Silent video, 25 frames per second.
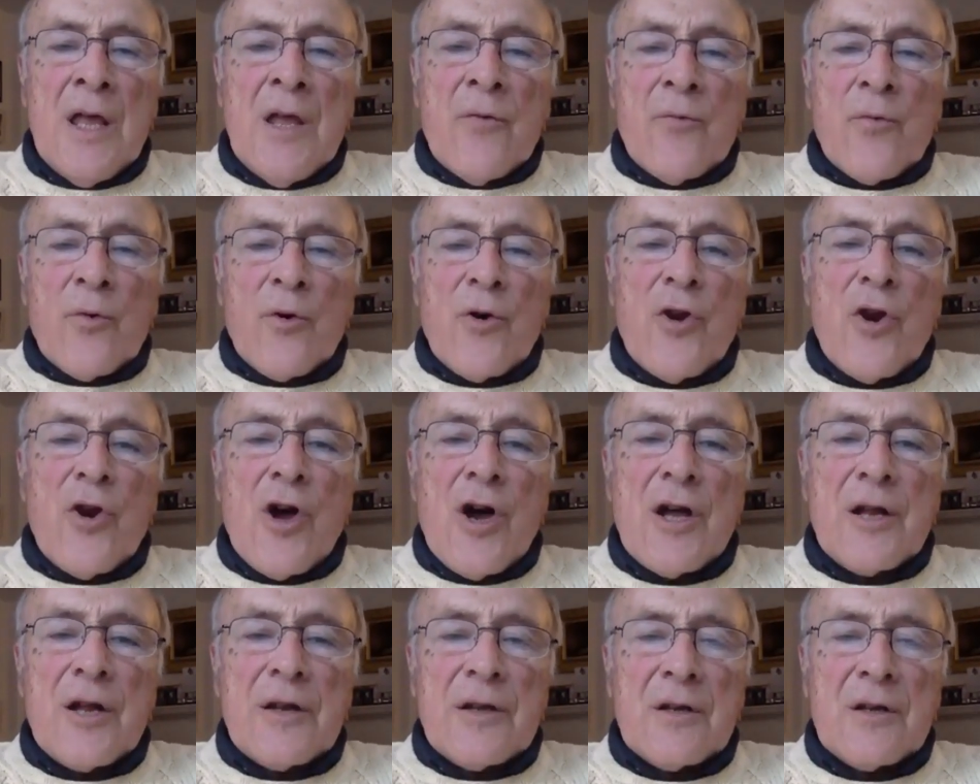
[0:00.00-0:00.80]
for
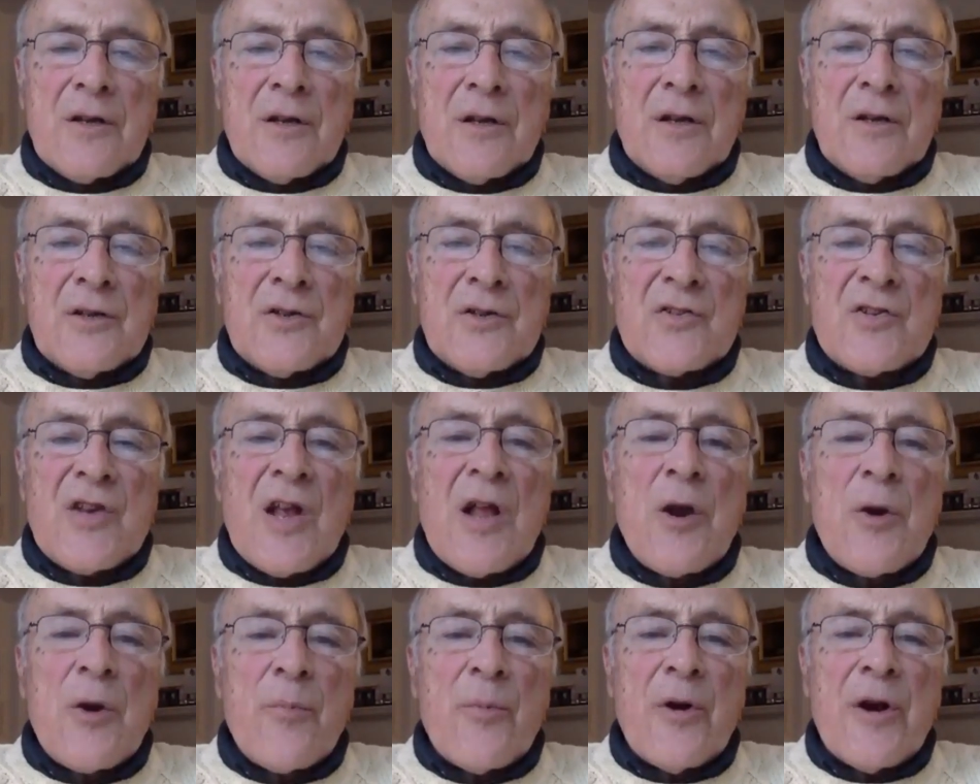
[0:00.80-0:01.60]
not uh,
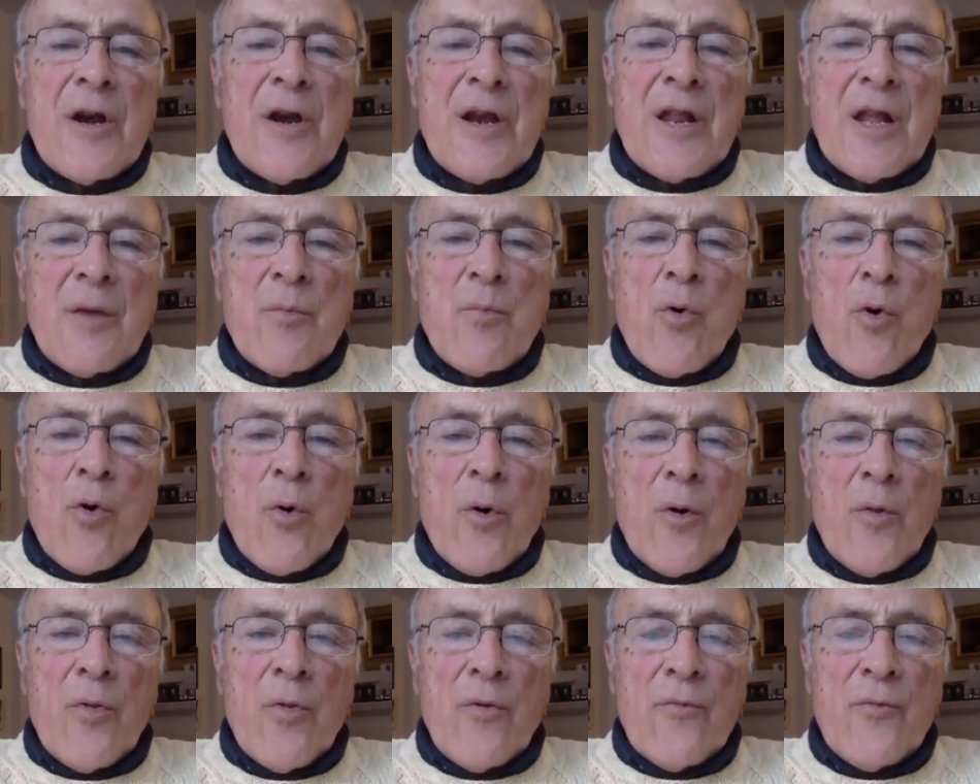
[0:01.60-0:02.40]
celebrating
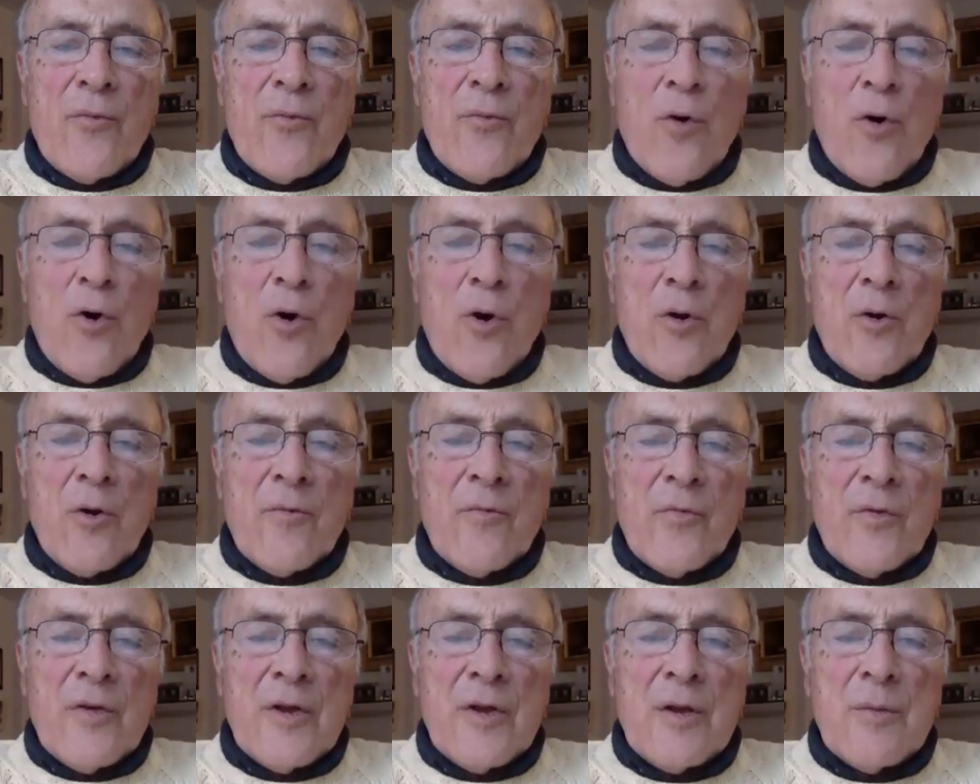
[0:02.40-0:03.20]
more the fall
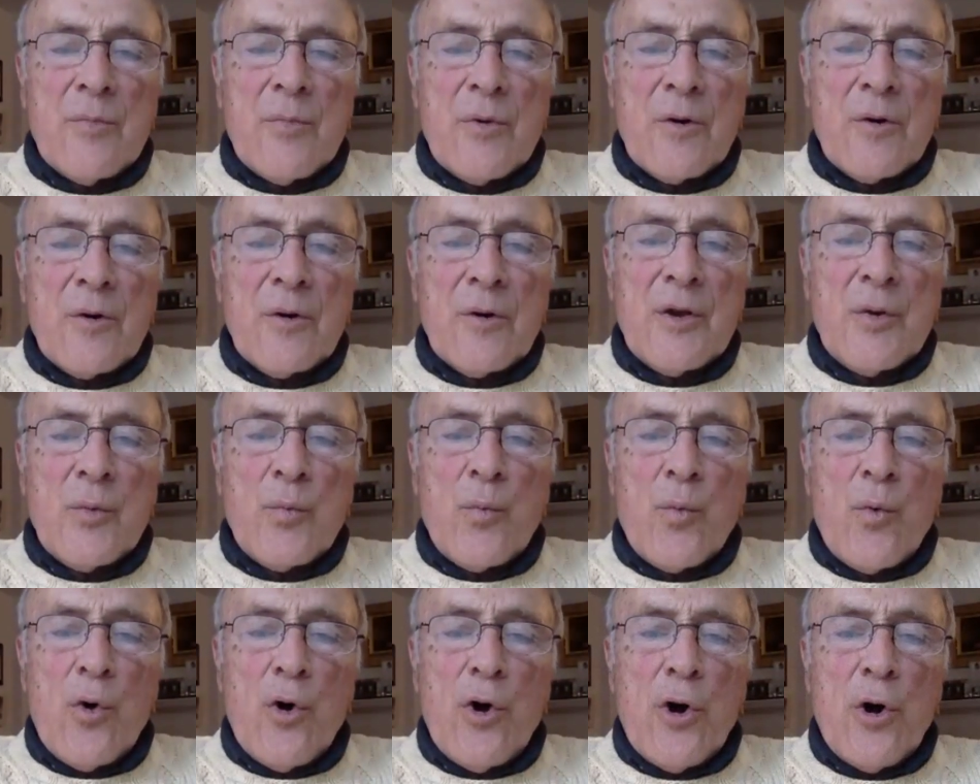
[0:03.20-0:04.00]
of the Berlin
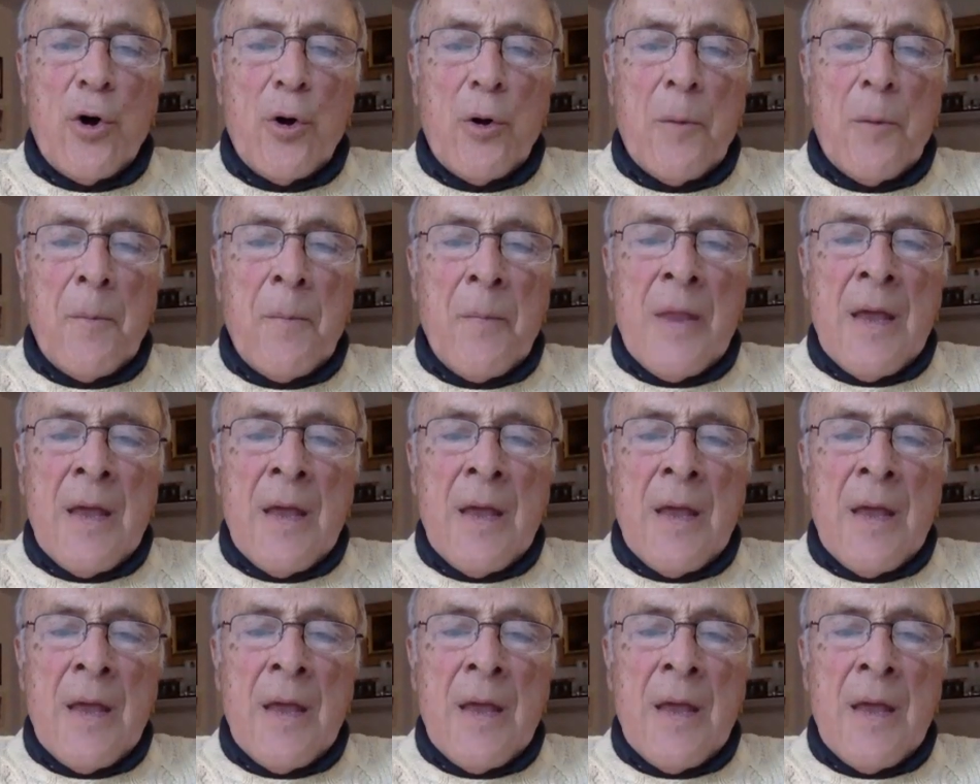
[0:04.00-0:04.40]
Wall.